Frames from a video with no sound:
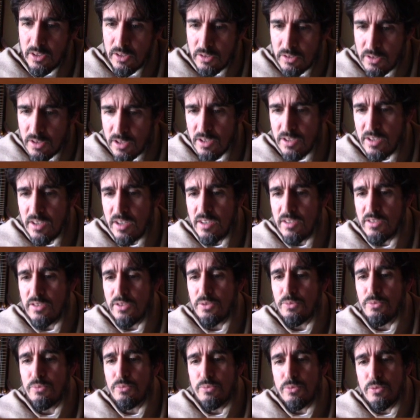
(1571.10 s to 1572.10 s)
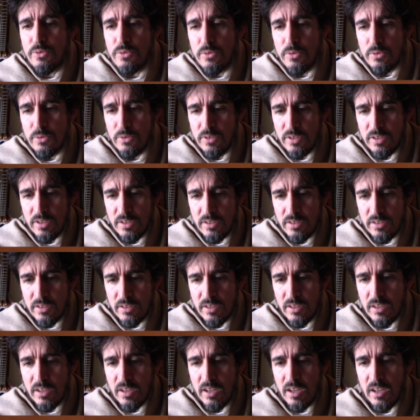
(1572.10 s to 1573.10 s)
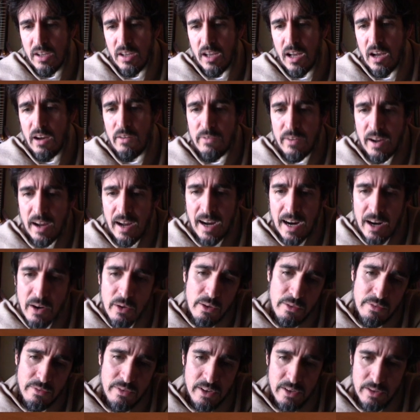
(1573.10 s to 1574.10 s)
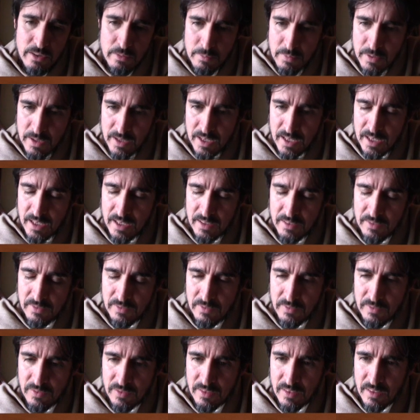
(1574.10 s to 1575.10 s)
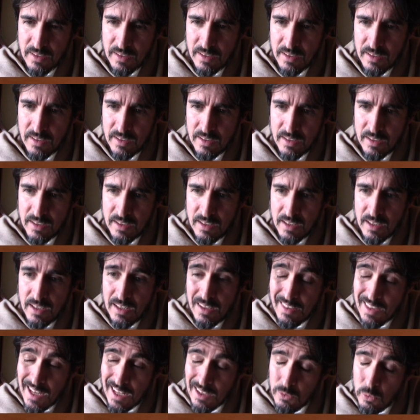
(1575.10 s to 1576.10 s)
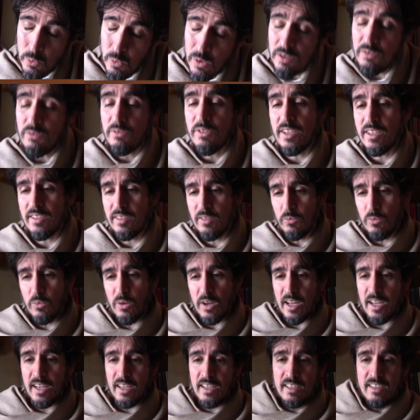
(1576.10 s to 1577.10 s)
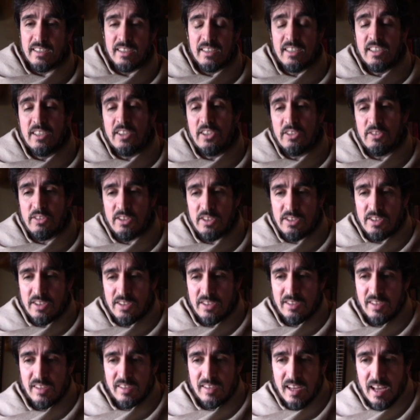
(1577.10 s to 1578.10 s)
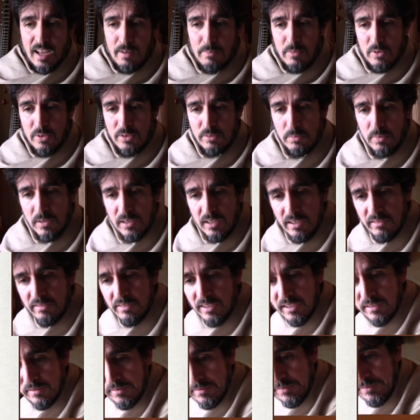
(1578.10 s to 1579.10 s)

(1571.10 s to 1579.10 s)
Krishna is the root of our very being. That's one reason why Krishna is the topmost beloved.